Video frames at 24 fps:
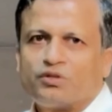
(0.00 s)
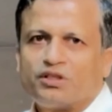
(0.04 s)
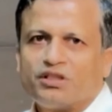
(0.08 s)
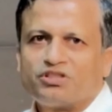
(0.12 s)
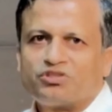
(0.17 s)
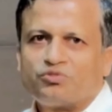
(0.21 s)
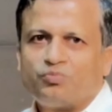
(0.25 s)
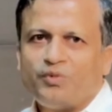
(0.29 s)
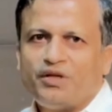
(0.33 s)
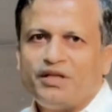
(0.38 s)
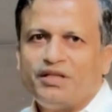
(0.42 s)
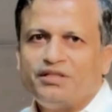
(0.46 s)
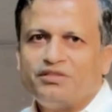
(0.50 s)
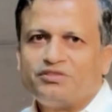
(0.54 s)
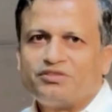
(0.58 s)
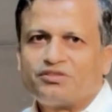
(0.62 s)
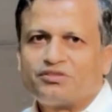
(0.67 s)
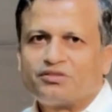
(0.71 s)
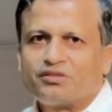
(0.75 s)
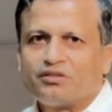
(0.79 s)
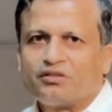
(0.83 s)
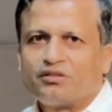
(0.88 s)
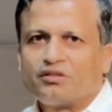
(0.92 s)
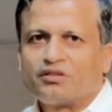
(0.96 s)
this
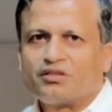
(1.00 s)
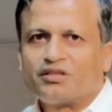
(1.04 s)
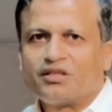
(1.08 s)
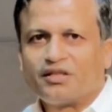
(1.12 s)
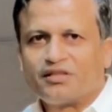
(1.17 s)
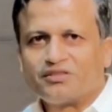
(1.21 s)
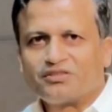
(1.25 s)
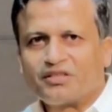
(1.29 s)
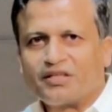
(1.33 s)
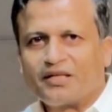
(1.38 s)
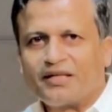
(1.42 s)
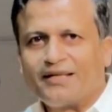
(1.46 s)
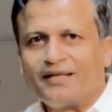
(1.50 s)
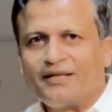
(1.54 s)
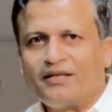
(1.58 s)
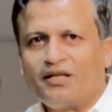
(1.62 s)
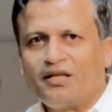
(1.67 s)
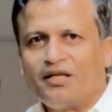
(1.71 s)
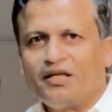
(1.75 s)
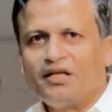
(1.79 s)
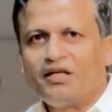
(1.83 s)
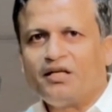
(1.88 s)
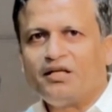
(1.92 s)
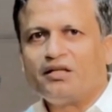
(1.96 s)
means there is a
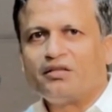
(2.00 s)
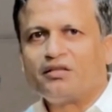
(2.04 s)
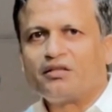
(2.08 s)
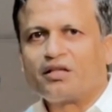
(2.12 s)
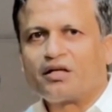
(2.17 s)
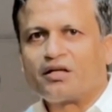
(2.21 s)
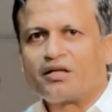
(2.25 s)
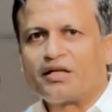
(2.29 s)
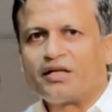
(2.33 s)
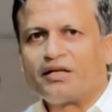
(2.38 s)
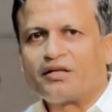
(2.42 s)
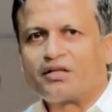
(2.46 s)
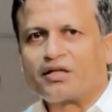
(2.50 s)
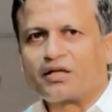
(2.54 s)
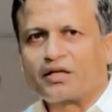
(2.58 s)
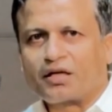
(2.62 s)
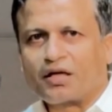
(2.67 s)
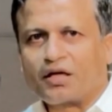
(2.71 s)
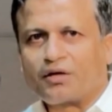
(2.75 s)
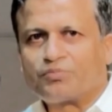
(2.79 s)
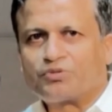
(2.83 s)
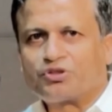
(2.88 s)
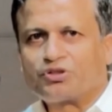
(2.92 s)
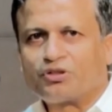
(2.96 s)
delay in the data
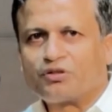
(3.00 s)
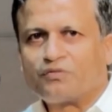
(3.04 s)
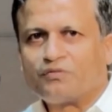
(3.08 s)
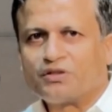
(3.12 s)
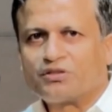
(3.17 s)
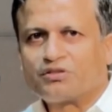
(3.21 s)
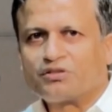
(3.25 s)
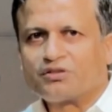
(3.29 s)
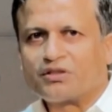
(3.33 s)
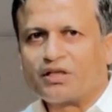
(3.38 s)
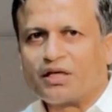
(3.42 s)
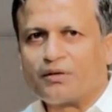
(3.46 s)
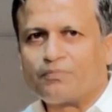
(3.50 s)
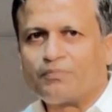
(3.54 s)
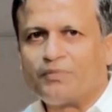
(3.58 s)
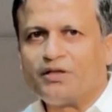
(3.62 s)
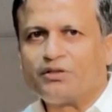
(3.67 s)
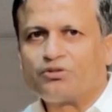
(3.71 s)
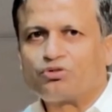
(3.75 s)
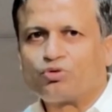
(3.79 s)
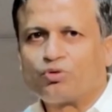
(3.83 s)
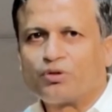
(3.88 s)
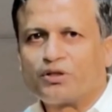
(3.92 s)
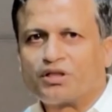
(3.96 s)
capture which is
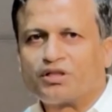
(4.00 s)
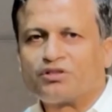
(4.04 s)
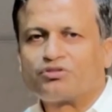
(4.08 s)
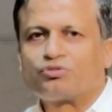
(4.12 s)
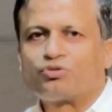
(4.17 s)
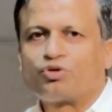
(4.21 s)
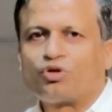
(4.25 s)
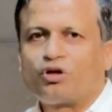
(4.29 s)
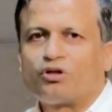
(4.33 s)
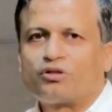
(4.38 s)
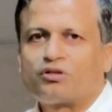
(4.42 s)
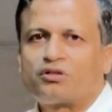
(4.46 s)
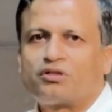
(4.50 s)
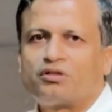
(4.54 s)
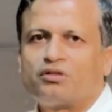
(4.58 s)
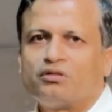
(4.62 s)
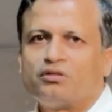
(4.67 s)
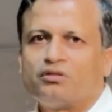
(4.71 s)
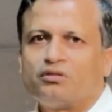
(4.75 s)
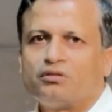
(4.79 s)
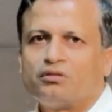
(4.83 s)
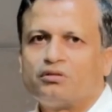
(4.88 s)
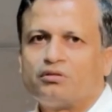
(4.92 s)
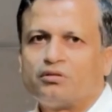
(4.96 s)
happening. So it is not
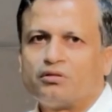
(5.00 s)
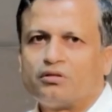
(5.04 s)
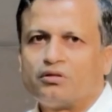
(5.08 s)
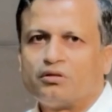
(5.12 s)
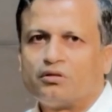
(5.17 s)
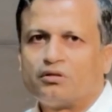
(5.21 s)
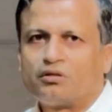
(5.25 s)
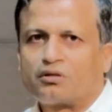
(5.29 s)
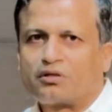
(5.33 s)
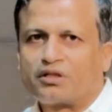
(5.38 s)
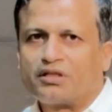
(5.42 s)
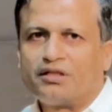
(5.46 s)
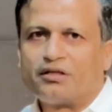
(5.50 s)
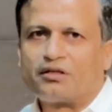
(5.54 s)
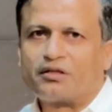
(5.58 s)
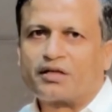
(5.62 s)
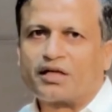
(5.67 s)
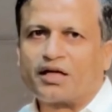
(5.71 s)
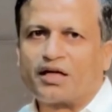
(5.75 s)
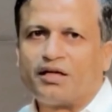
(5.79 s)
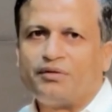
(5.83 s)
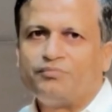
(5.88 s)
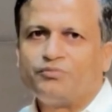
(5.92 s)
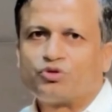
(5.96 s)
real
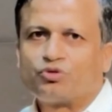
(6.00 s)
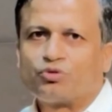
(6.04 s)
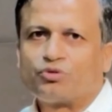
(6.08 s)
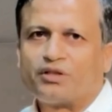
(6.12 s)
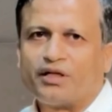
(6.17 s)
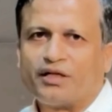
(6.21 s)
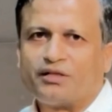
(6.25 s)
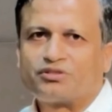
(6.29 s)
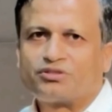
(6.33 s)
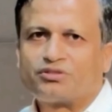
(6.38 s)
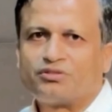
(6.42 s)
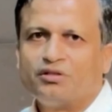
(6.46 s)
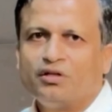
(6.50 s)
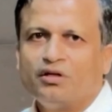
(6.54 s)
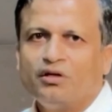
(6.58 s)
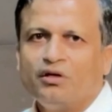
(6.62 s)
time. So that's